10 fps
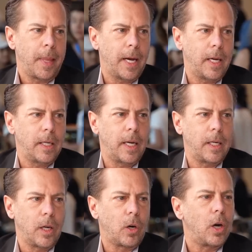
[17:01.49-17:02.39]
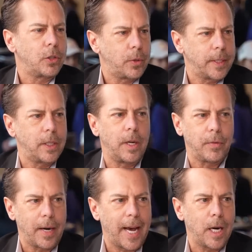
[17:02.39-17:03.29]
And a concentrate's a
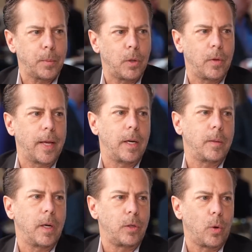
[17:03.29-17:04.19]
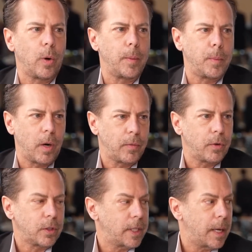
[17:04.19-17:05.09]
different animal than a dory bar,
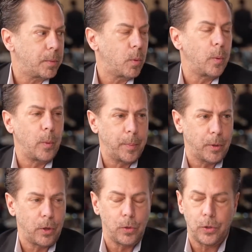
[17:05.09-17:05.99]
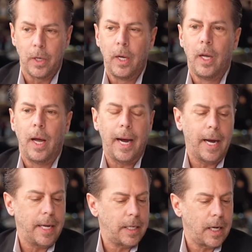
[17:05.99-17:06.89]
for example, what we produce.
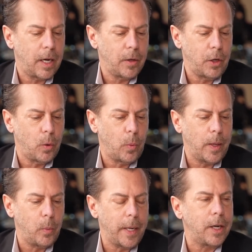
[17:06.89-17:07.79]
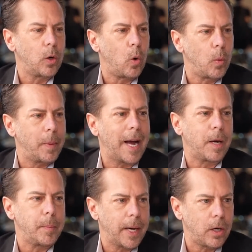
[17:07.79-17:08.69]
And, we can hold
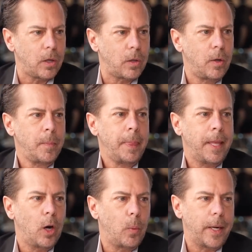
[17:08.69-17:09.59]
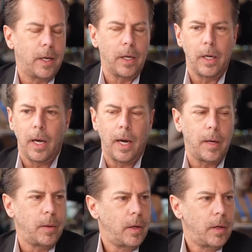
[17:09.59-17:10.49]
back metal, we can...
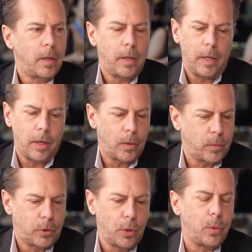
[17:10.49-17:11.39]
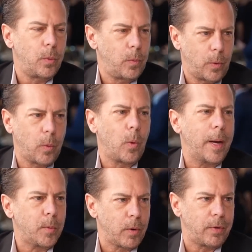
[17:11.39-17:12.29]
we're
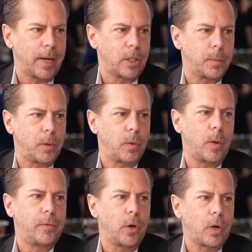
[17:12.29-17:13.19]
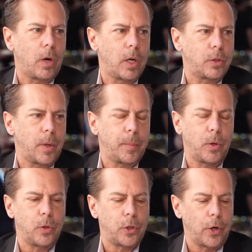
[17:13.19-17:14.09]
way more flexible. If you're a concentrate
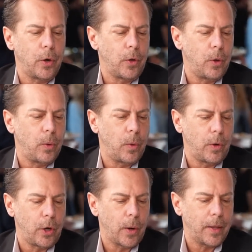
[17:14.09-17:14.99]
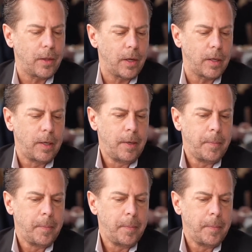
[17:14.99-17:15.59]
producer, you're at the,